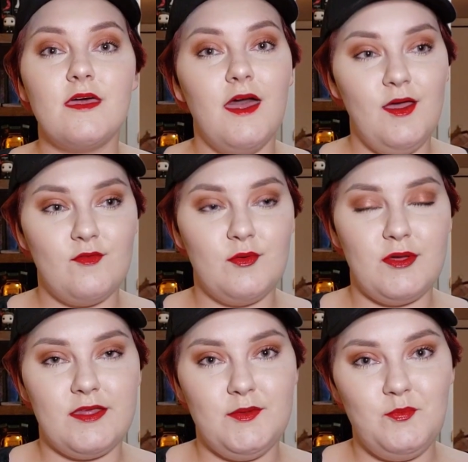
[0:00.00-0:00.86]
Hey
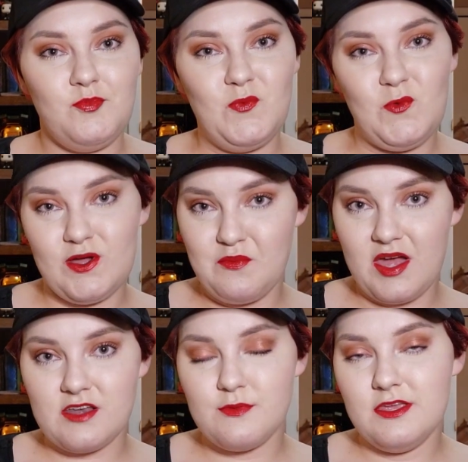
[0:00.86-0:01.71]
everybody, welcome
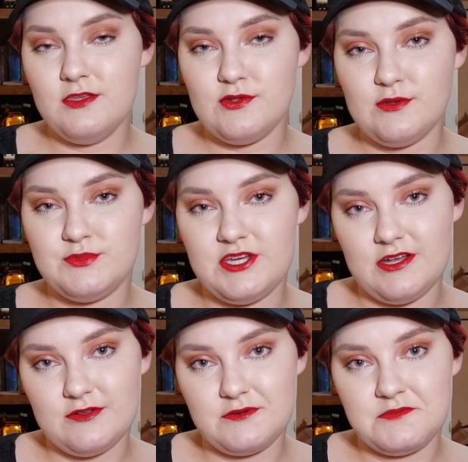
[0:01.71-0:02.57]
back to my YouTube
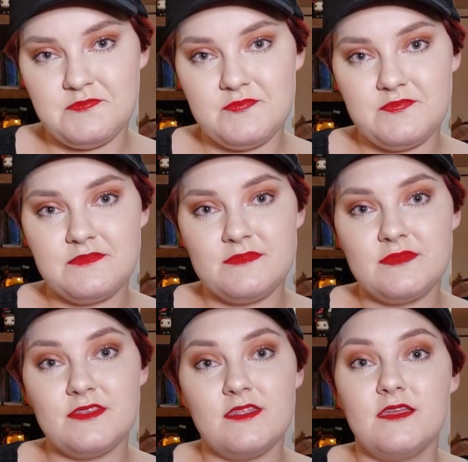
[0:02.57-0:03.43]
channel.
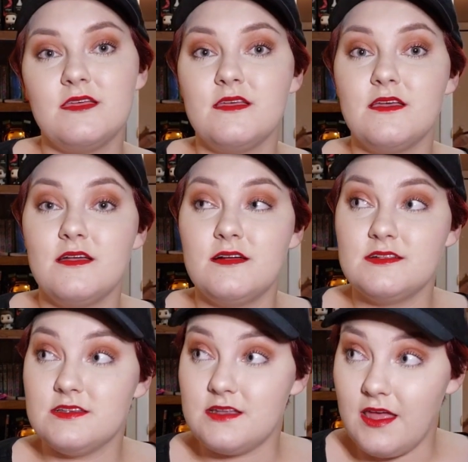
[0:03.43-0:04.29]

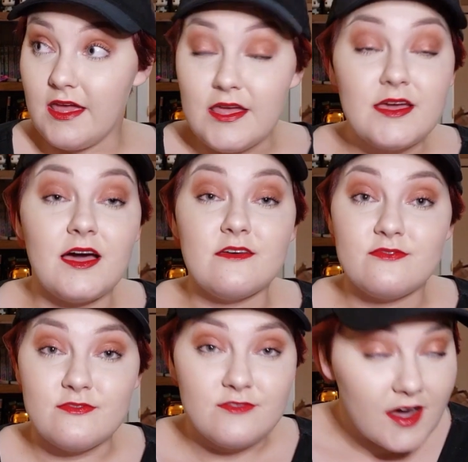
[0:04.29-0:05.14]
Today I
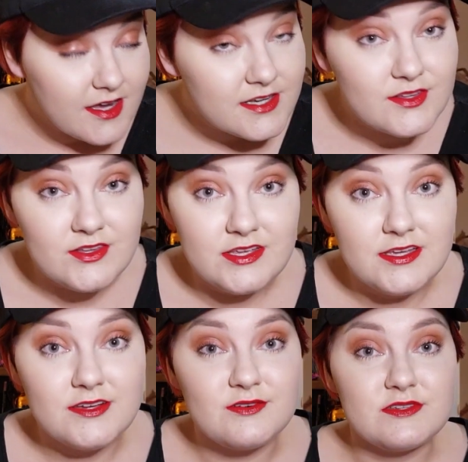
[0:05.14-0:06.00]

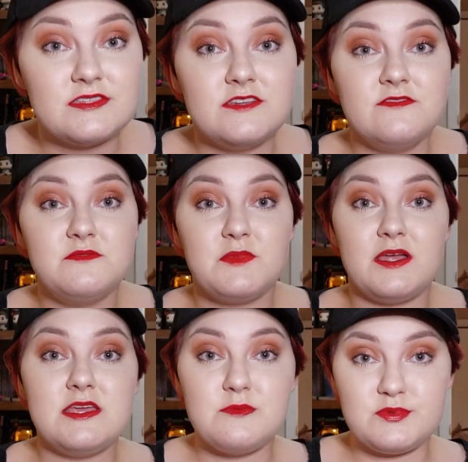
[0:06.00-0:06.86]
finally received
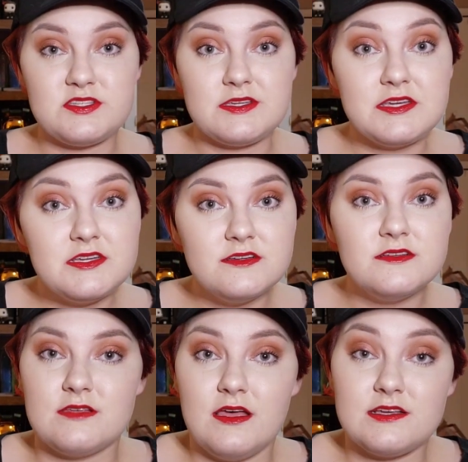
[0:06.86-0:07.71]
my Ipsy.
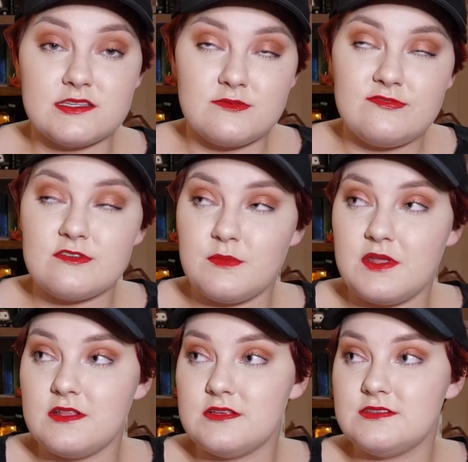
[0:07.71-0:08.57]
As I'm filming
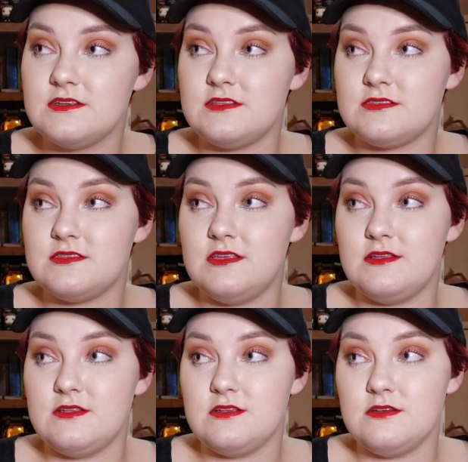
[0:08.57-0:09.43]
this, it's
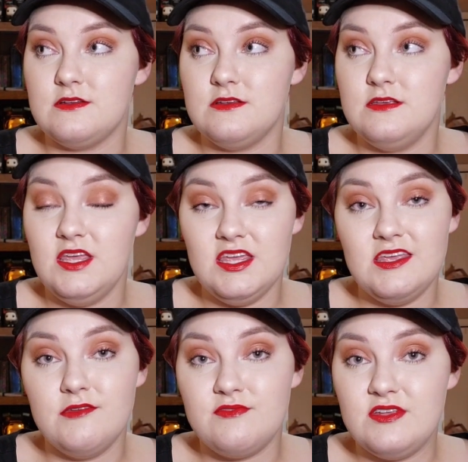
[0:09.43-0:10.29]
the
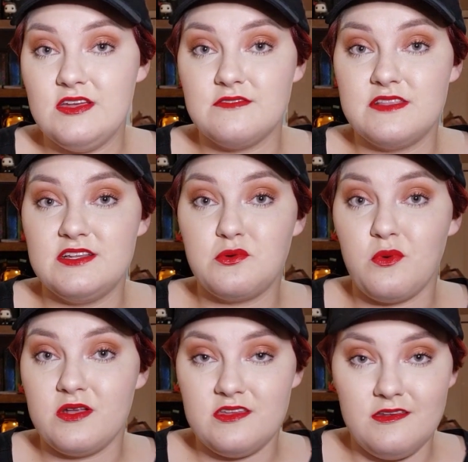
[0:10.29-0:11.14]
evening of the
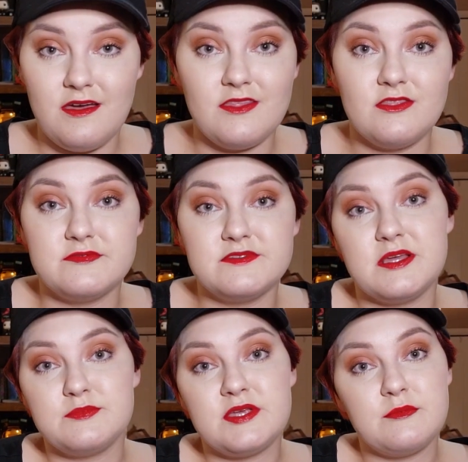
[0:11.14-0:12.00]
29th of
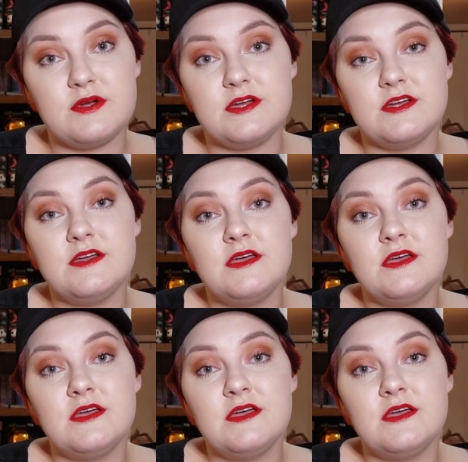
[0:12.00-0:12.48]
September.